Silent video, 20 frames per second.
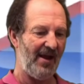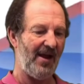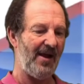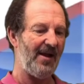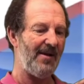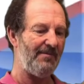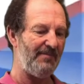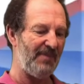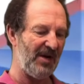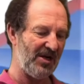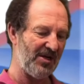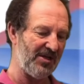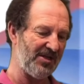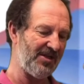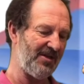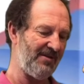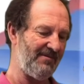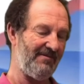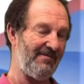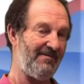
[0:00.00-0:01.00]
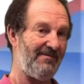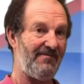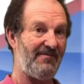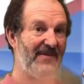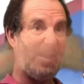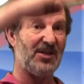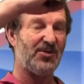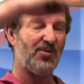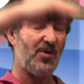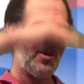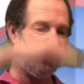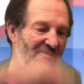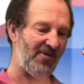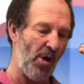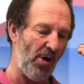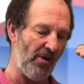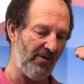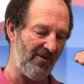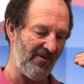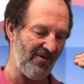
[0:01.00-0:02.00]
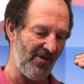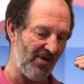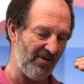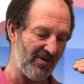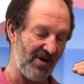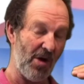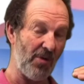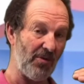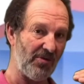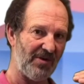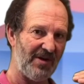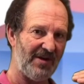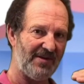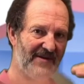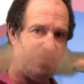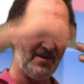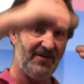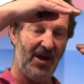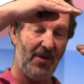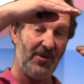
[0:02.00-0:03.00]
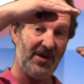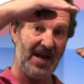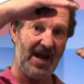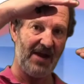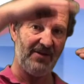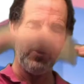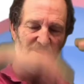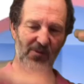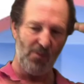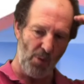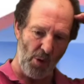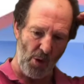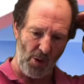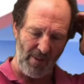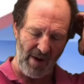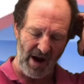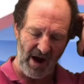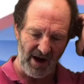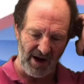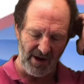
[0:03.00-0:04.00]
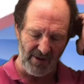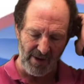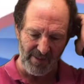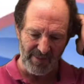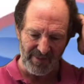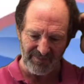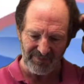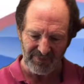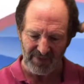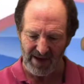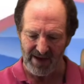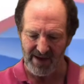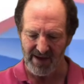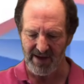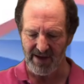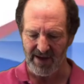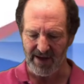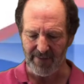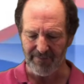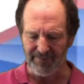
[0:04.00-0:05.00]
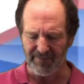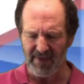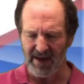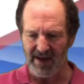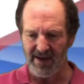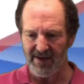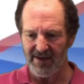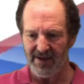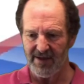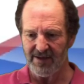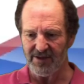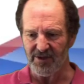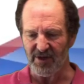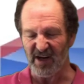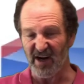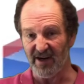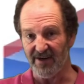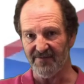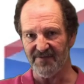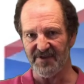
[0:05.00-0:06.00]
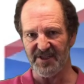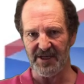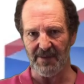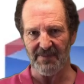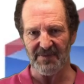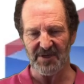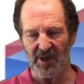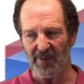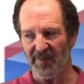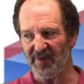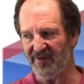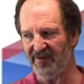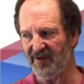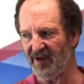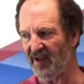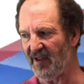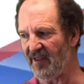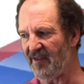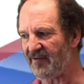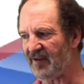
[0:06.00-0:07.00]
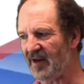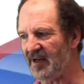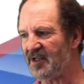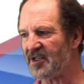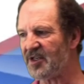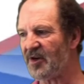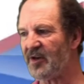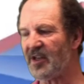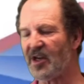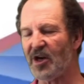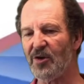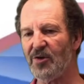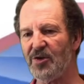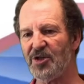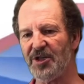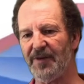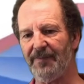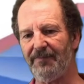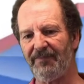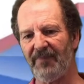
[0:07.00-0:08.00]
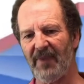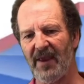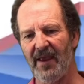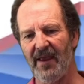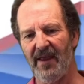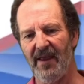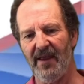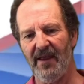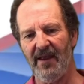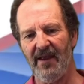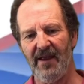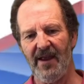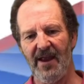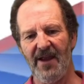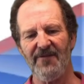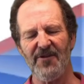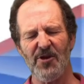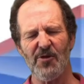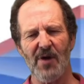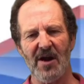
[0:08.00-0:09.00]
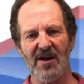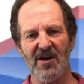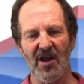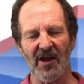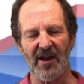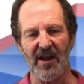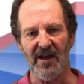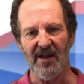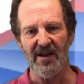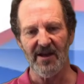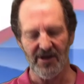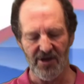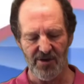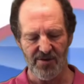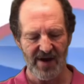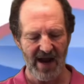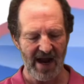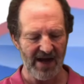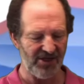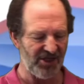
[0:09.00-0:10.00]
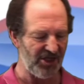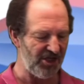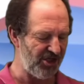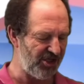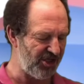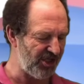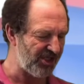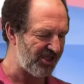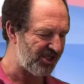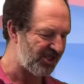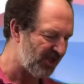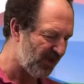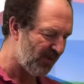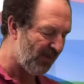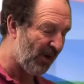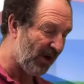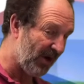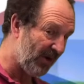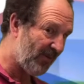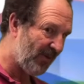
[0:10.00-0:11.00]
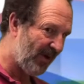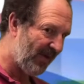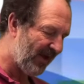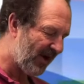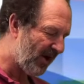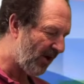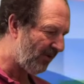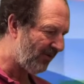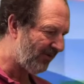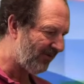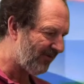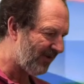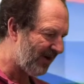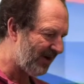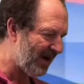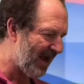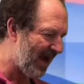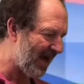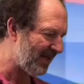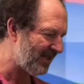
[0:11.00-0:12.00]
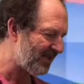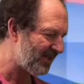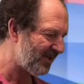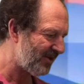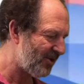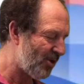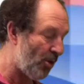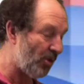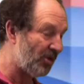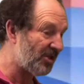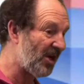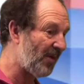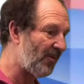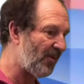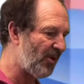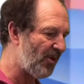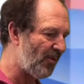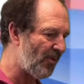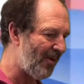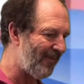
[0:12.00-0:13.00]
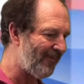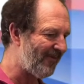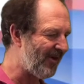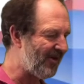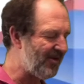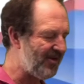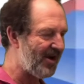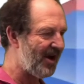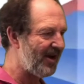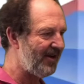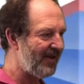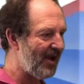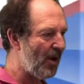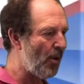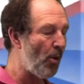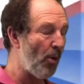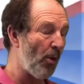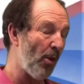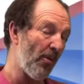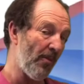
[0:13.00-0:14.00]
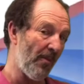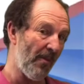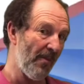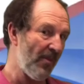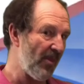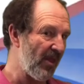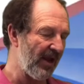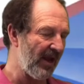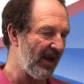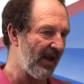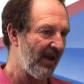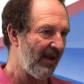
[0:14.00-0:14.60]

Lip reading: because that's what you've got. You've got cold lower down and warm higher up. So it kind of zips up, if you like, the front. So an occlusion. If you're unlucky and you catch it just at the point where the cold front has caught up with the warm front, you kind of get all the